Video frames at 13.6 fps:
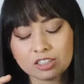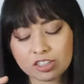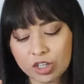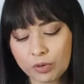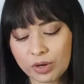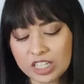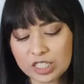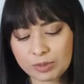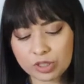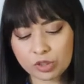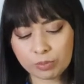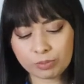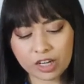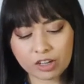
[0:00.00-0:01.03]
She wants me
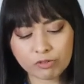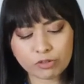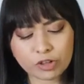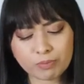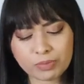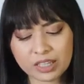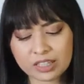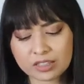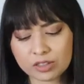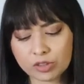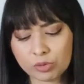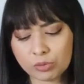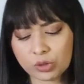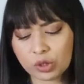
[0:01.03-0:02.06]
to pray for peace
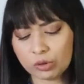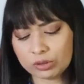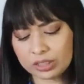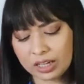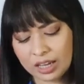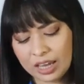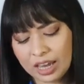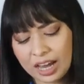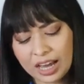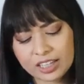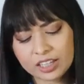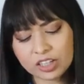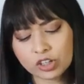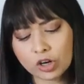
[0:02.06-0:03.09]
in the world.
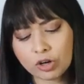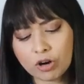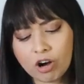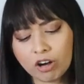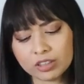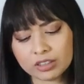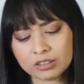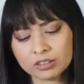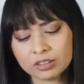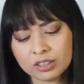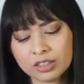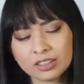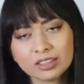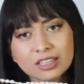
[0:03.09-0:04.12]
I can go on.
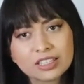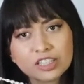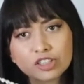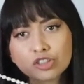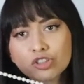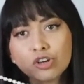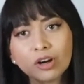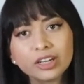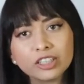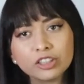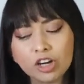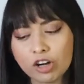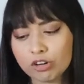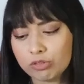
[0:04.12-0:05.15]
This is not
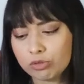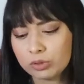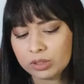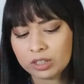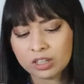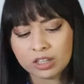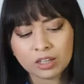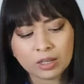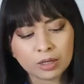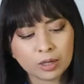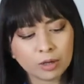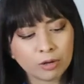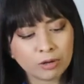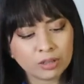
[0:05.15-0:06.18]
enough.
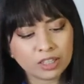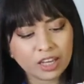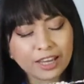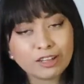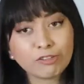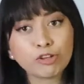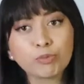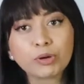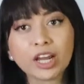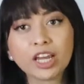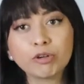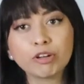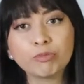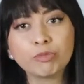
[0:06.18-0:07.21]
And if you
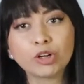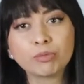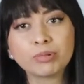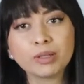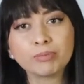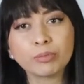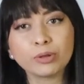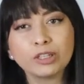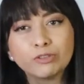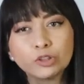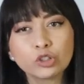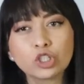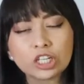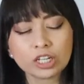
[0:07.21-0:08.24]
pray with more people,
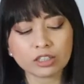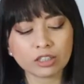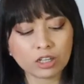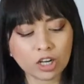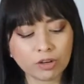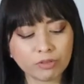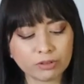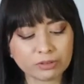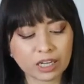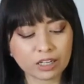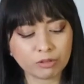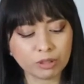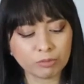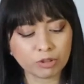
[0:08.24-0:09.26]
if you share the love of
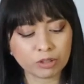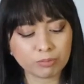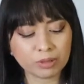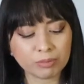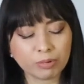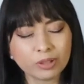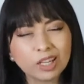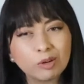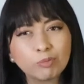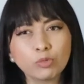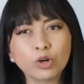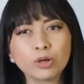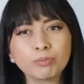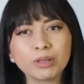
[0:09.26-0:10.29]
God with more people, and
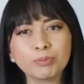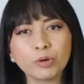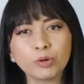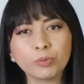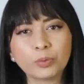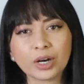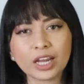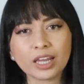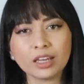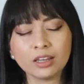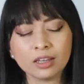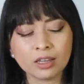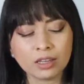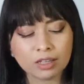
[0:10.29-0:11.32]
more people
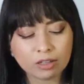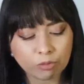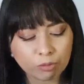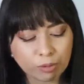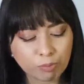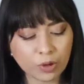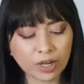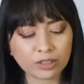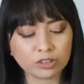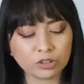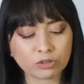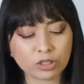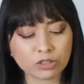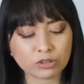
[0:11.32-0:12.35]
pray, we pray
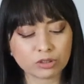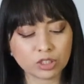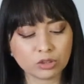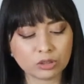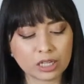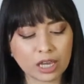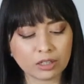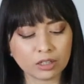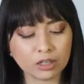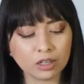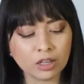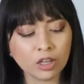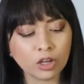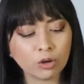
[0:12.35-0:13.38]
the rosary together.